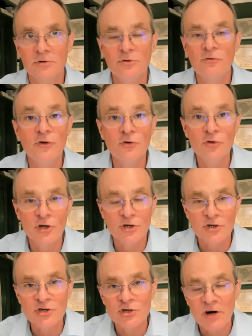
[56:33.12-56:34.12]
too few
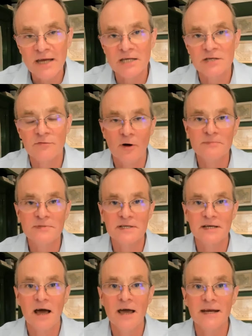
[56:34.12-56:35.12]
constraints from
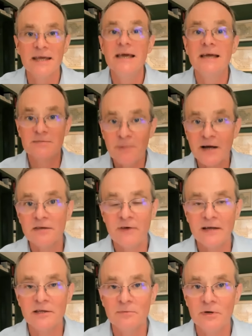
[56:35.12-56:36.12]
society, despite the
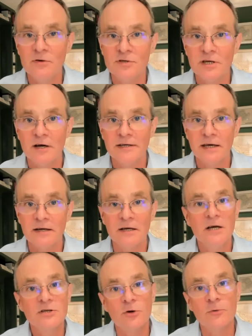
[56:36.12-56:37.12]
fact that we're using our data.
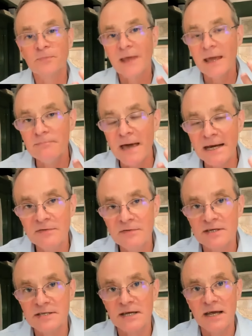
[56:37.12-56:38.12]
So embedding
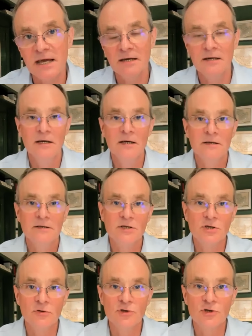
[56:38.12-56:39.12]
this in
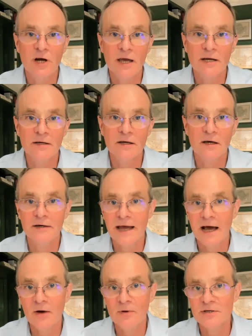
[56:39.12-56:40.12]
digital trade uh,
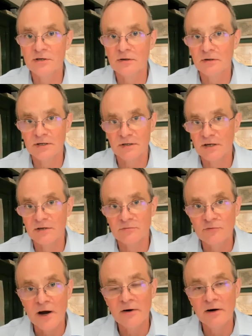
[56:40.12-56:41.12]
now is, in, is, is
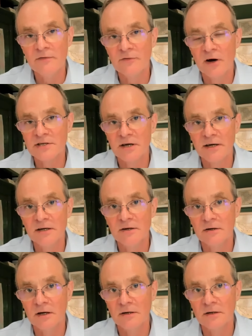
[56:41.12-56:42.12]
very
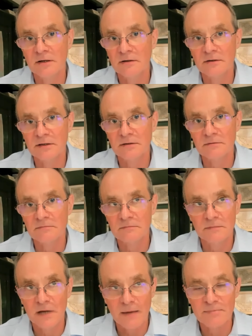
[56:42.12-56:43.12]
far-sighted and, and, and,
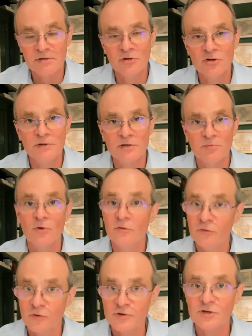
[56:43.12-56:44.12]
absolutely should be
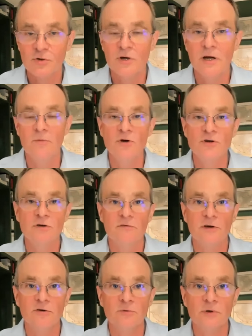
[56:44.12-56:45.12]
supported. Of course, it's an emergent
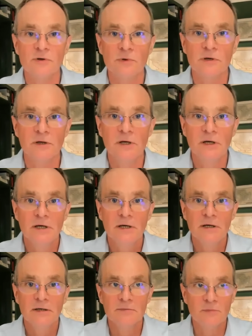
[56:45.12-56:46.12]
field. We'll, we'll,
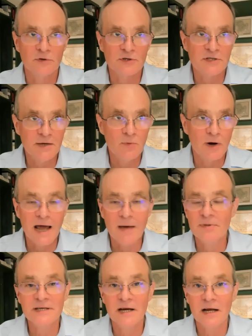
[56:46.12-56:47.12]
we'll see what
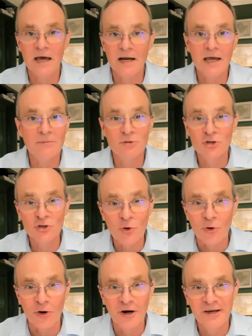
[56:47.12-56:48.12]
happens. And, and I am
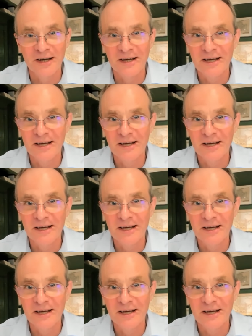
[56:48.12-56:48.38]
sure